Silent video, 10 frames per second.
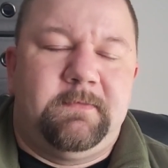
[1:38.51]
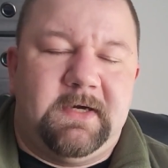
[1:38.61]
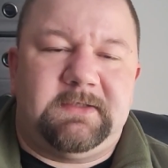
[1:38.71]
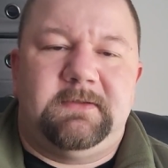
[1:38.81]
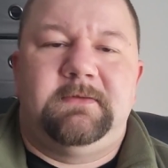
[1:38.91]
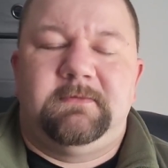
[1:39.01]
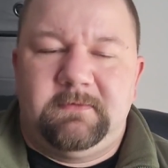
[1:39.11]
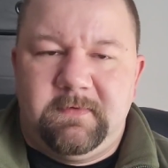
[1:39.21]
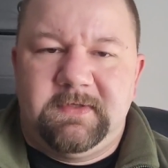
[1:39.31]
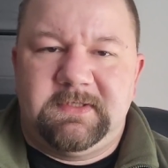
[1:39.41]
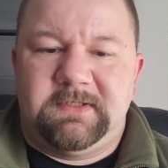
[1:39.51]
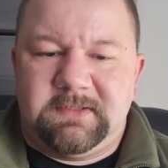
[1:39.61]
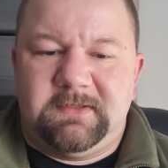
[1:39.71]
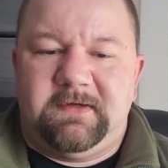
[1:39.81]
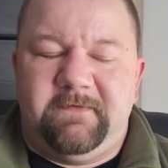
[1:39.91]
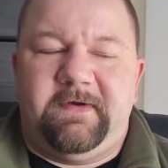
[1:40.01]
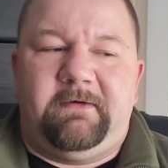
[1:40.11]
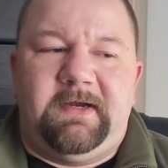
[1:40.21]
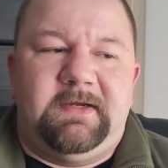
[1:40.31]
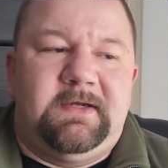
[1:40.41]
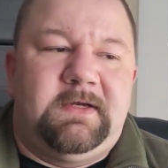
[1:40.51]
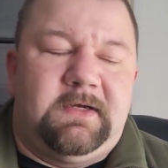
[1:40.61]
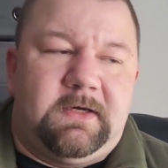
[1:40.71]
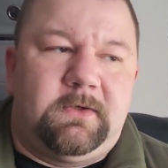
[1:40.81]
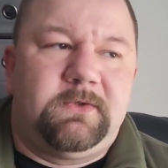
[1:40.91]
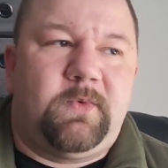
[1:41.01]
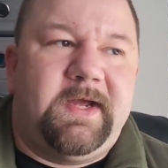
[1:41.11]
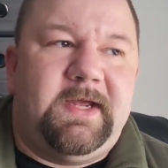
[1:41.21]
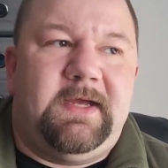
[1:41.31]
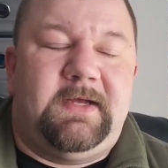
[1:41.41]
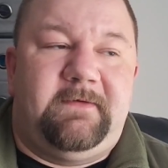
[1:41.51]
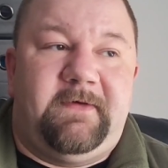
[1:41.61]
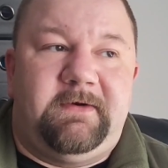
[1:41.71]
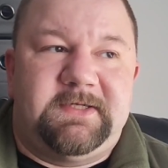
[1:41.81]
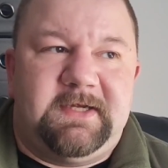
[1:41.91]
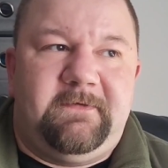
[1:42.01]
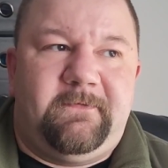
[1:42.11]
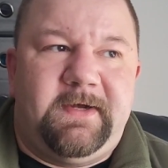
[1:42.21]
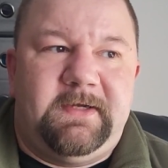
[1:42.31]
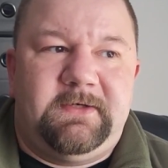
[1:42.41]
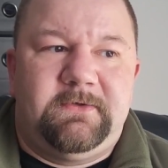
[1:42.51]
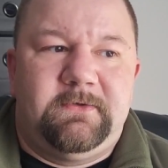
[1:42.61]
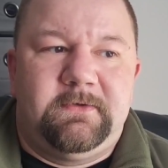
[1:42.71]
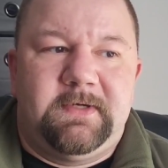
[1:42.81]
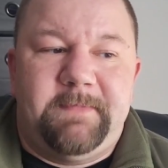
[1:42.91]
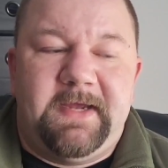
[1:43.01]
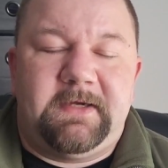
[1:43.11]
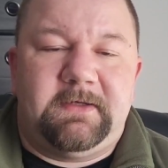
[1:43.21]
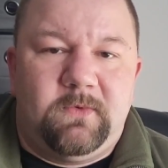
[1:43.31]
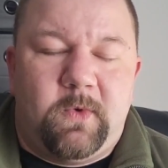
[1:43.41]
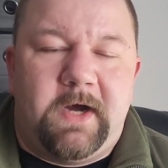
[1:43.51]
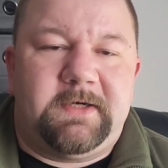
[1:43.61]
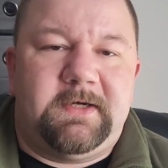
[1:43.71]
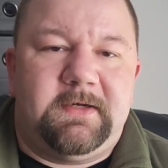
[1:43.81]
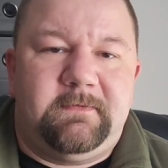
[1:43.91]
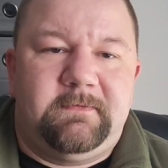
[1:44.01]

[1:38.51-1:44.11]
But this is a very old way and very safe way to make water